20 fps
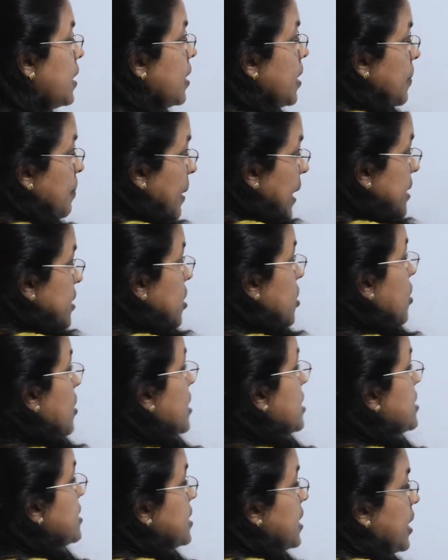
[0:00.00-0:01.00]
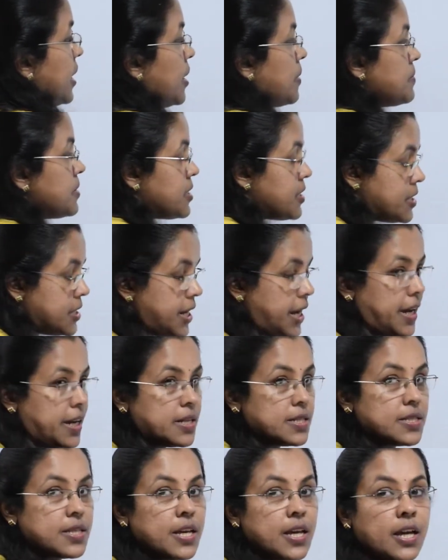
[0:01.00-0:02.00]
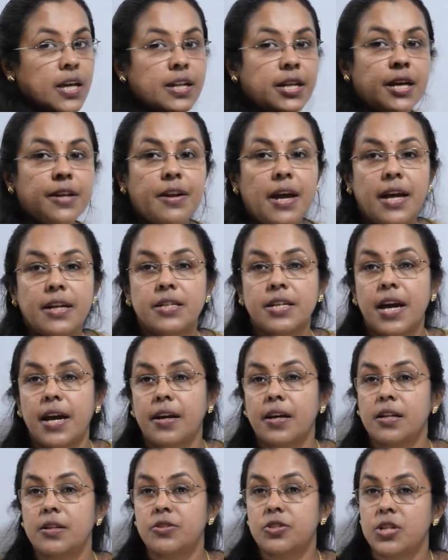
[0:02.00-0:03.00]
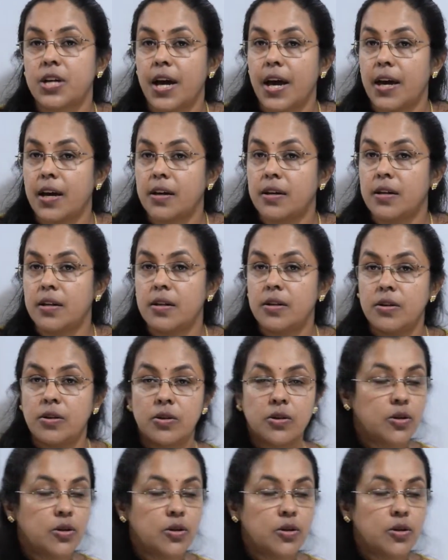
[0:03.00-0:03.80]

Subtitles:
Pythagoras theorem states in a right angle triangle,